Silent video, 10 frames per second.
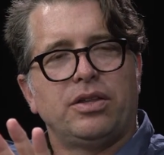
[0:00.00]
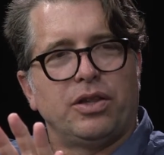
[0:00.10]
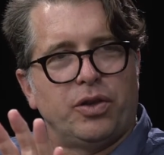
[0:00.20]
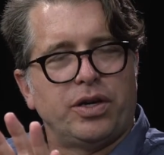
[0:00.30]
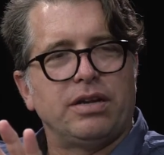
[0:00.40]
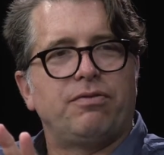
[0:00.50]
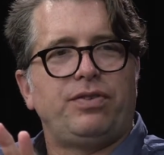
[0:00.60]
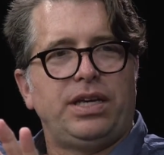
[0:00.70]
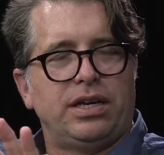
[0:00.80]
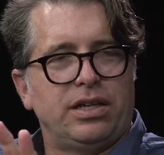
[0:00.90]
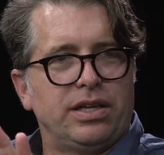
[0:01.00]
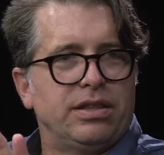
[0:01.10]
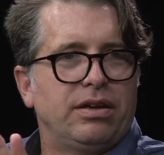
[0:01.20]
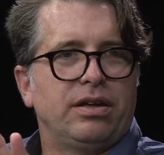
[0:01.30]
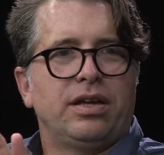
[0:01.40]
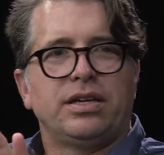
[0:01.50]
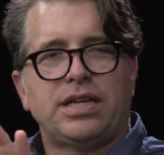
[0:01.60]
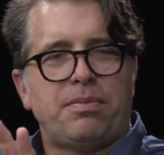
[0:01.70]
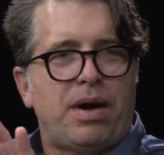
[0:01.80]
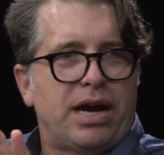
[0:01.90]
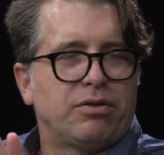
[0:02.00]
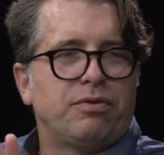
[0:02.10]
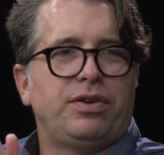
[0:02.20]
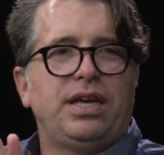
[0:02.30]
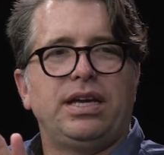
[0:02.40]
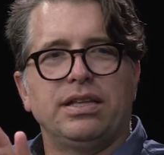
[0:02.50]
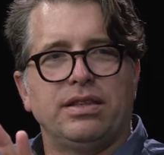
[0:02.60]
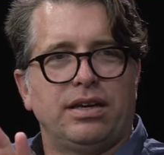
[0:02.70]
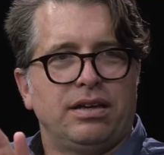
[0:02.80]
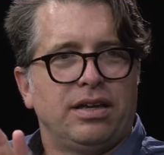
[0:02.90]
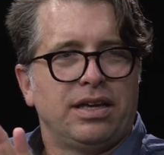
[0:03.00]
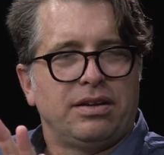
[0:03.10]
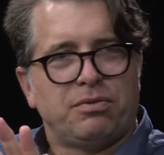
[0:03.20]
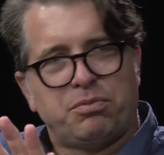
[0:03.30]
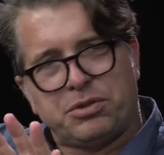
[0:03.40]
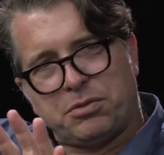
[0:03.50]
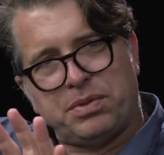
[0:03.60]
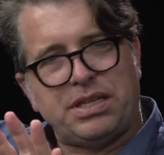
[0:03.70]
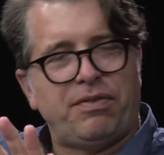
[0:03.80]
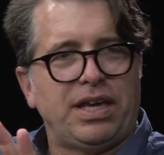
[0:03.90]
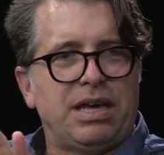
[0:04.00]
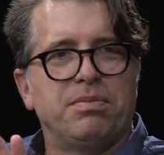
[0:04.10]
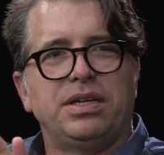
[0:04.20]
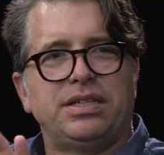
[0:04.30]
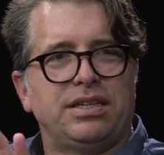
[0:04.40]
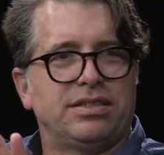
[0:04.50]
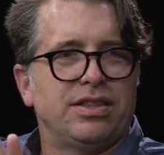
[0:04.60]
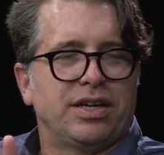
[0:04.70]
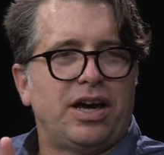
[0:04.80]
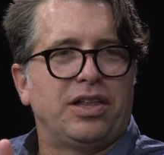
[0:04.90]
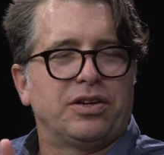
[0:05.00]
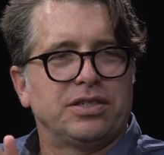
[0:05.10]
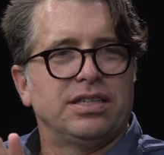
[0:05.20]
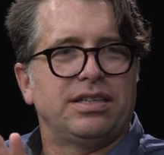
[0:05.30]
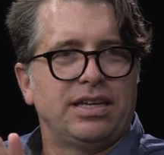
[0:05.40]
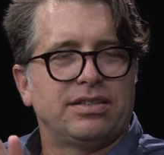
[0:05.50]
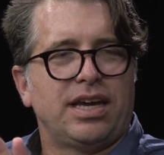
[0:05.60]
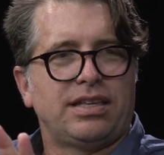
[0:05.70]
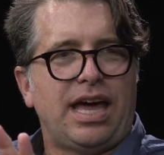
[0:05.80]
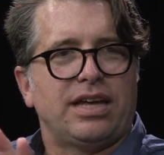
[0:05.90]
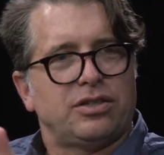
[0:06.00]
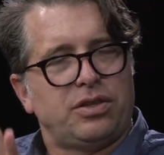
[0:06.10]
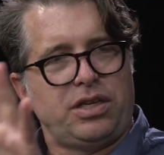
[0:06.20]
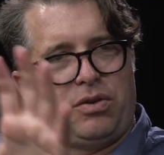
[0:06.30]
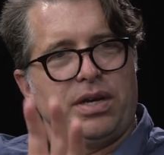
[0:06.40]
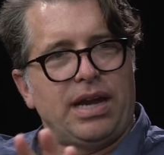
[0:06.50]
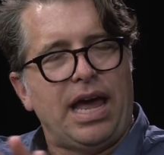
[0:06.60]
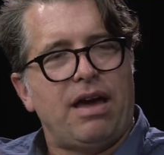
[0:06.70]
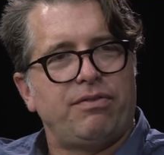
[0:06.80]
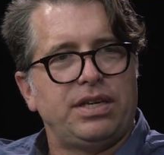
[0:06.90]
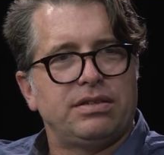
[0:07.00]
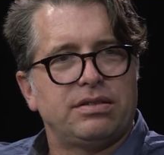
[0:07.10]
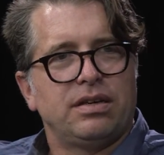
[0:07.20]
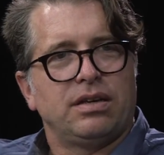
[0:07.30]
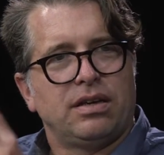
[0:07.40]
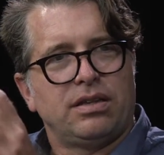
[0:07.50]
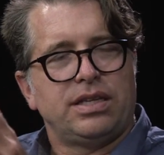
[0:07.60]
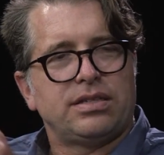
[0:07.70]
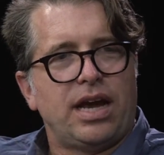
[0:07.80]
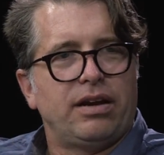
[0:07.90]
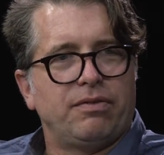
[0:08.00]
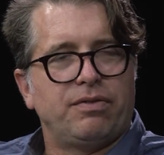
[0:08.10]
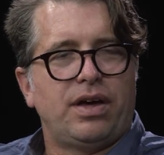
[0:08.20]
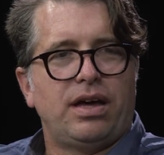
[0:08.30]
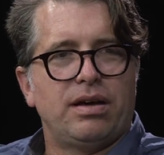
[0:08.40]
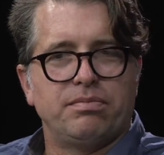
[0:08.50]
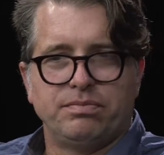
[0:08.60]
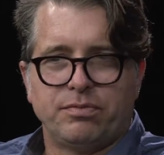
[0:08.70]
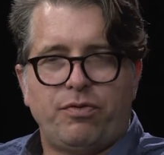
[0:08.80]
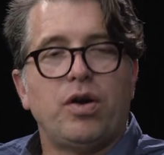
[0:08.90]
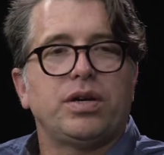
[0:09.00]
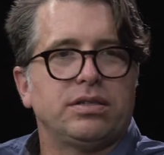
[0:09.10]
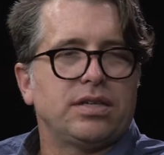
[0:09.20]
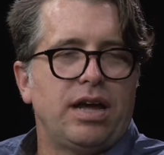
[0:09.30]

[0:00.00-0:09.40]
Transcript: the look and feel and the typography and the specific images and the colors and things like that, so that you can have these kind of focused